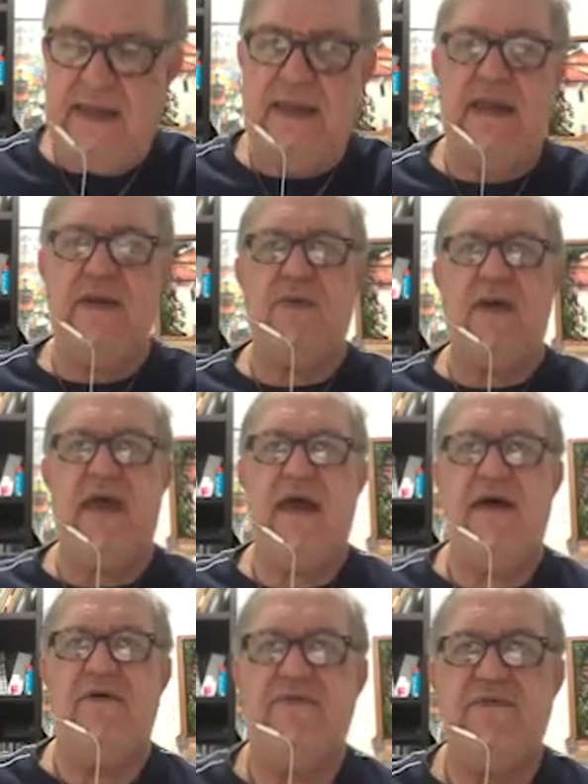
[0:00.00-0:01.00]
Then we
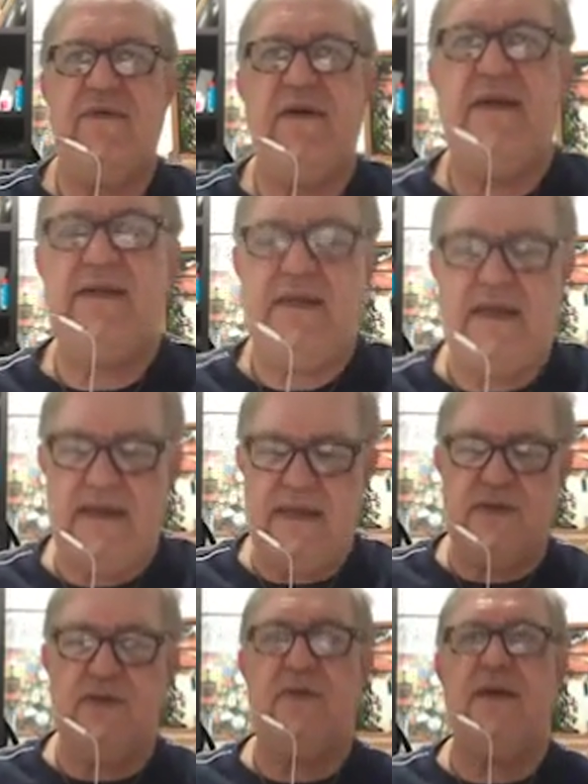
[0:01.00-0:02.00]
have the
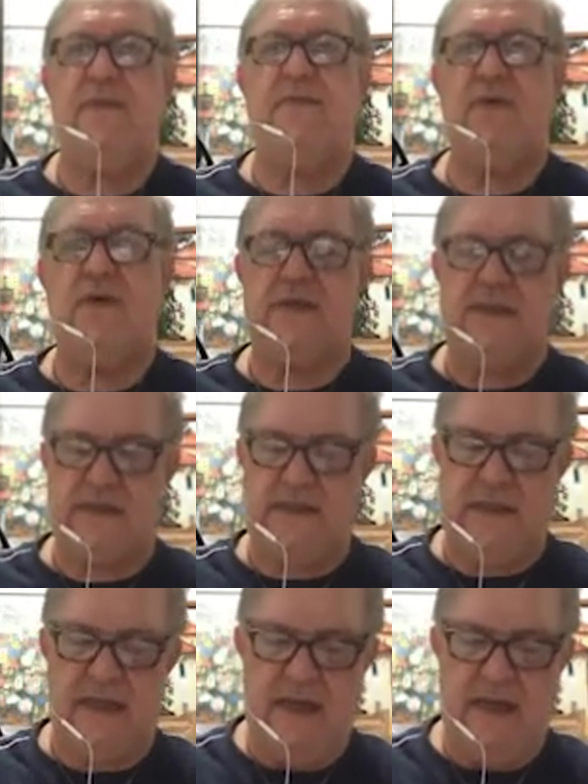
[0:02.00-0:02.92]
2 ebooks,